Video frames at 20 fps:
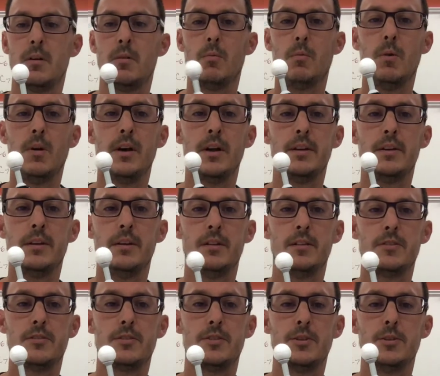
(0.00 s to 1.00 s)
1,
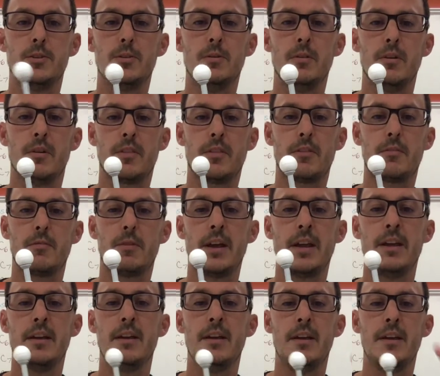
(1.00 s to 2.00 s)
2,
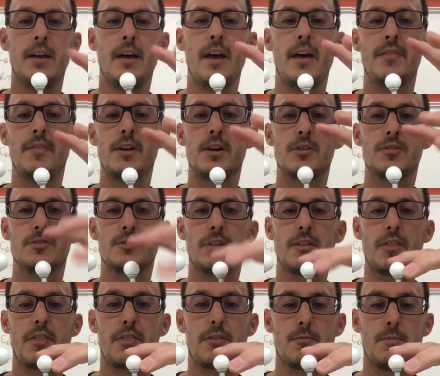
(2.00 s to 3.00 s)
3. And there's
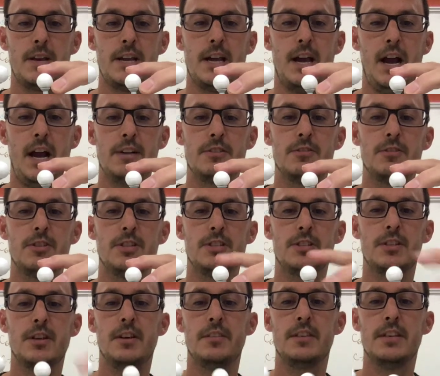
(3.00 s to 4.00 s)
3
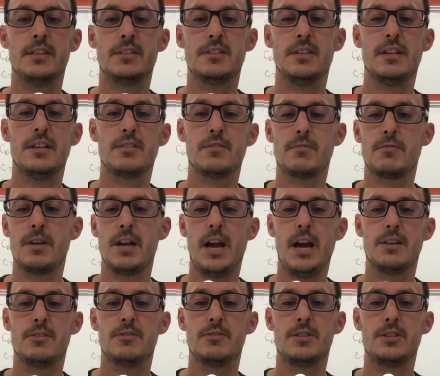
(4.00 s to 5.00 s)
hydrogens on this end, 3
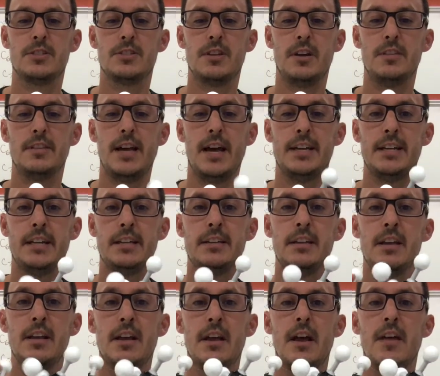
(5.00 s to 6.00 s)
hydrogens on that end,
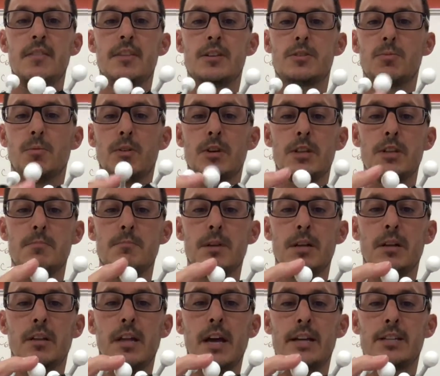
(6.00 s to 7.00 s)
and this one in the
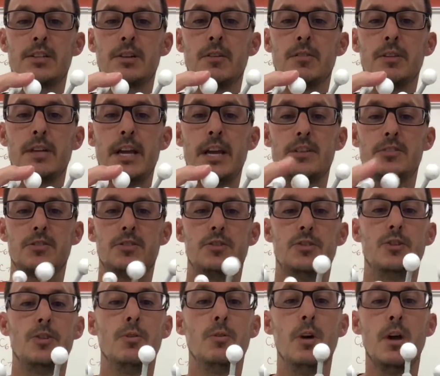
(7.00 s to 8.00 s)
middle actually only has
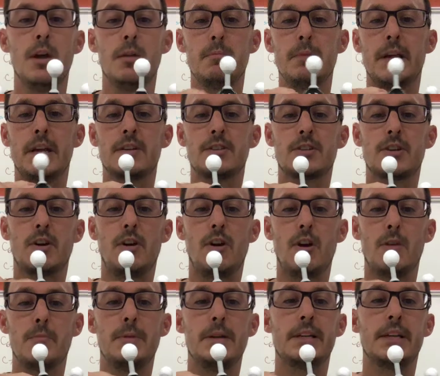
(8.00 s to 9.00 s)
2 because
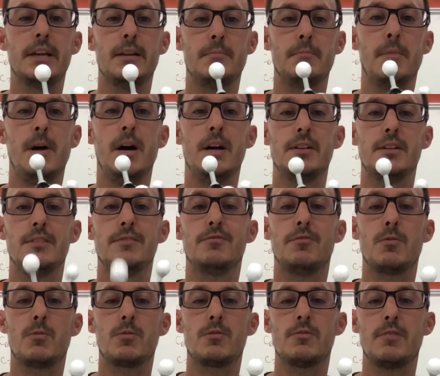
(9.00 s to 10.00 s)
carbon can bond in
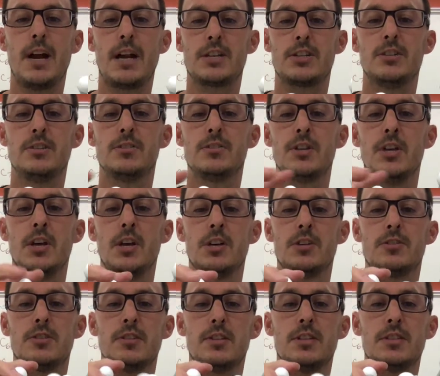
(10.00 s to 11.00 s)
4 directions.
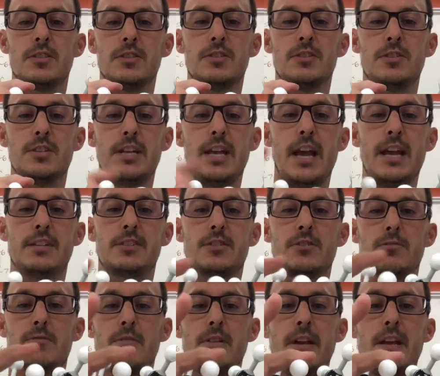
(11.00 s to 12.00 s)
So this is
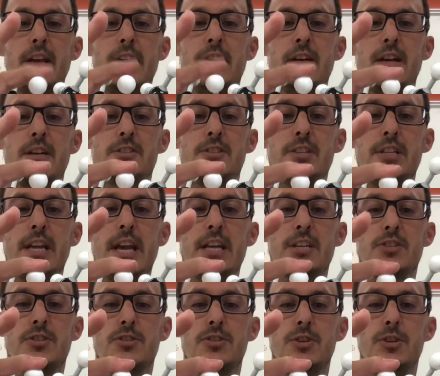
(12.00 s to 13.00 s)
CH3, a
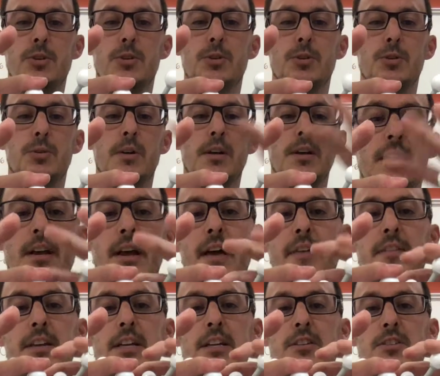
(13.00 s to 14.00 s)
CH2, and
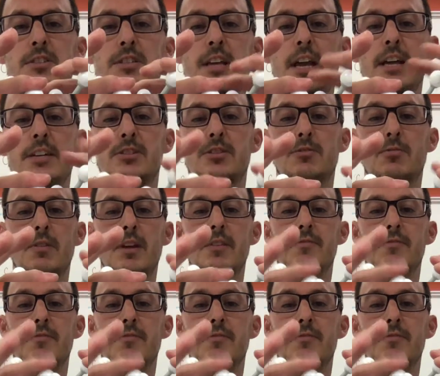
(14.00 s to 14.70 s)
then a CH3.